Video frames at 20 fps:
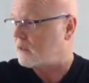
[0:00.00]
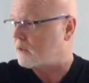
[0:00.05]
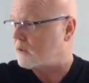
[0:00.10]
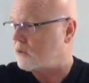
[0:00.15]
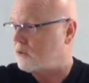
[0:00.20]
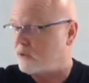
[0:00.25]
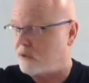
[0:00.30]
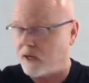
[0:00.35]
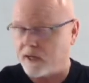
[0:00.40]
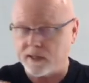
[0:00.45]

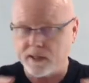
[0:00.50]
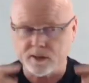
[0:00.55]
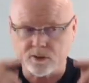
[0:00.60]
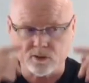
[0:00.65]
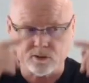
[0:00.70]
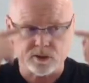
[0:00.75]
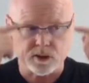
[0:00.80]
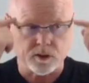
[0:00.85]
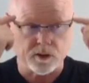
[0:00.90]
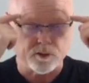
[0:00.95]
You're not
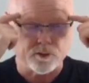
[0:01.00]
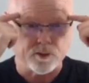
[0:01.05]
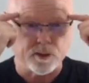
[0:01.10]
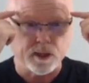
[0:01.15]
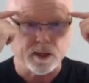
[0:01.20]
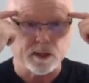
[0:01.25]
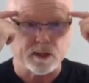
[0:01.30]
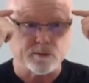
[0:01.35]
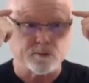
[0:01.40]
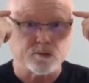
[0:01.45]
necessarily
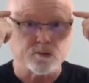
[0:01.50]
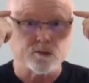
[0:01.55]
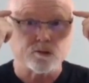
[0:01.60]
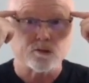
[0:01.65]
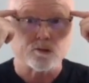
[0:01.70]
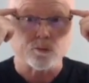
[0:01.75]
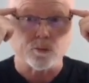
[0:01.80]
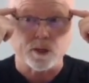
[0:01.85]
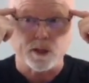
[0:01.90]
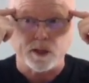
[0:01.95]
thinking of
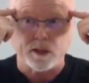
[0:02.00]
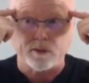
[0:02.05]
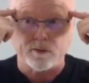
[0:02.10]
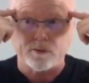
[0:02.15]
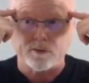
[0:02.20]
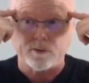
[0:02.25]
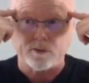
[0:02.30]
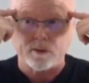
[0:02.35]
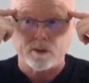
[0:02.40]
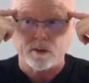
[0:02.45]

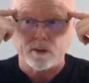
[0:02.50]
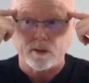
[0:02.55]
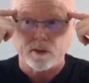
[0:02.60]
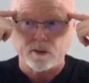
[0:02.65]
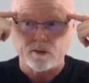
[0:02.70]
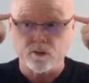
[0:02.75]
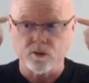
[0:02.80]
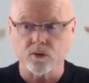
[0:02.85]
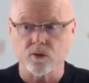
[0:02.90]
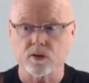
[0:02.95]
strength.
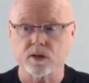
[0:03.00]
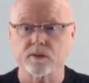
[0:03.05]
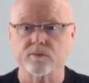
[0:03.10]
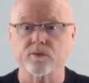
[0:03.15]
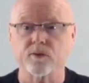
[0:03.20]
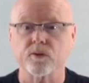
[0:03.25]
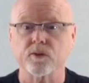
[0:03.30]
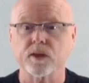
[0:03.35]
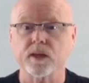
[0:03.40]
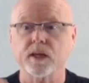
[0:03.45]
You're looking
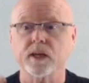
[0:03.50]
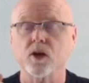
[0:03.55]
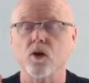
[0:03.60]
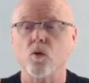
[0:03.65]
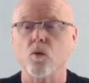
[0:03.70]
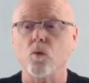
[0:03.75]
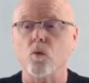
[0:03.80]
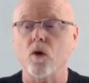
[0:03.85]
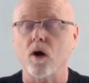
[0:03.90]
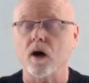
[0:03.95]
for the
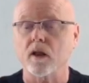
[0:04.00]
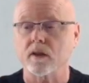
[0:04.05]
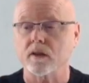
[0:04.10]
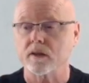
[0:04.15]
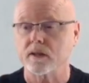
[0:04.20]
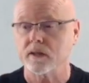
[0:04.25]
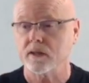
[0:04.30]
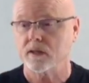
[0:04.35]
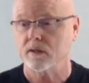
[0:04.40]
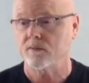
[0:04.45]

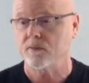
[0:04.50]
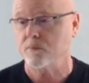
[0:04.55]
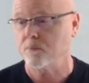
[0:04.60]
equality of the